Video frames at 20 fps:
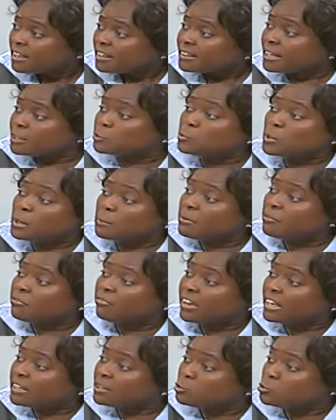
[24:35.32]
that will be
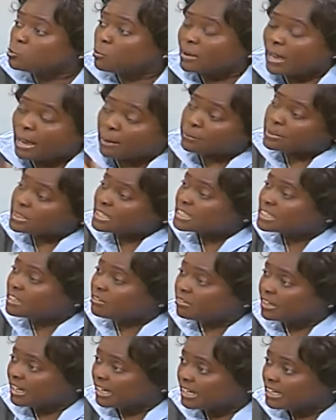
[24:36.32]
fair in two months? I'm just
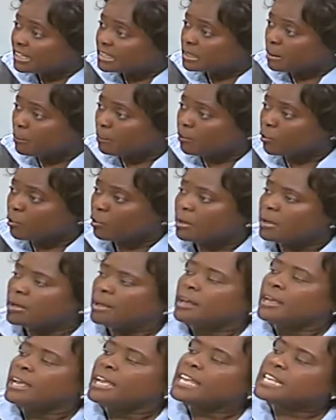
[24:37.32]
giving an example. Yeah.
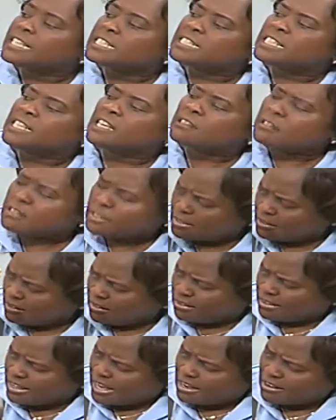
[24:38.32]
Is this
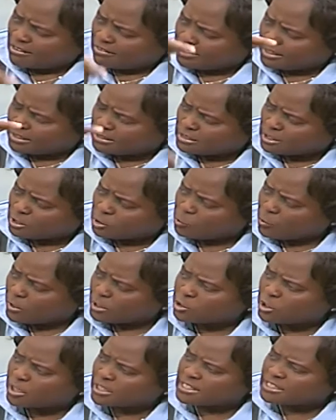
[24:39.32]
then the
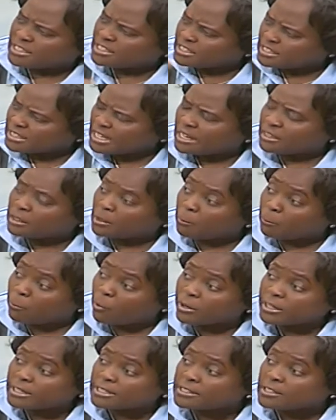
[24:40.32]
situation? Is this then the
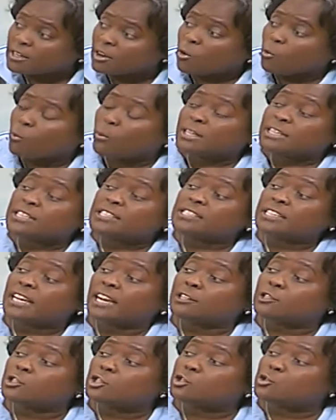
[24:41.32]
point when this
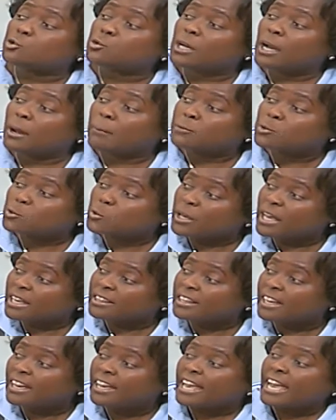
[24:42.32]
country should come
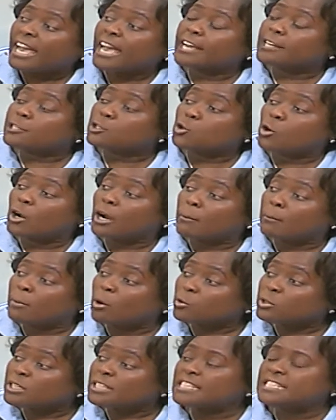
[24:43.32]
together and talk
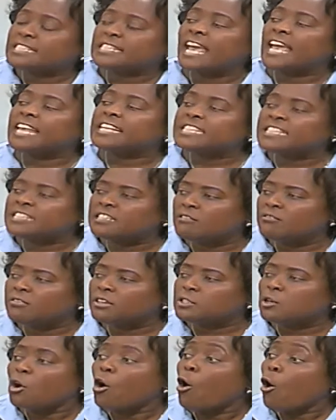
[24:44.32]
about this and save
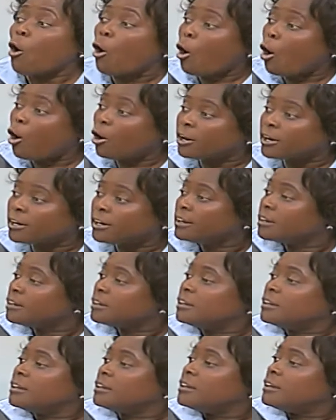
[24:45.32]
it? Or
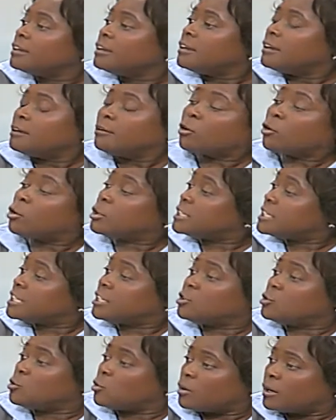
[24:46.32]

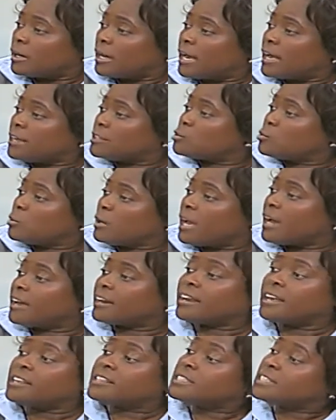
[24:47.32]
continue as we are
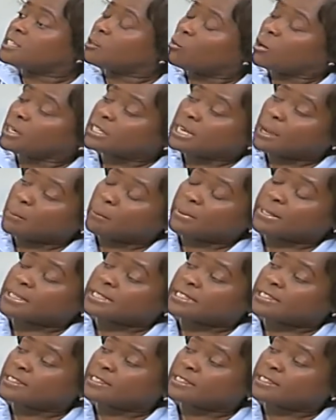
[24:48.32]
and see what happens? Uh,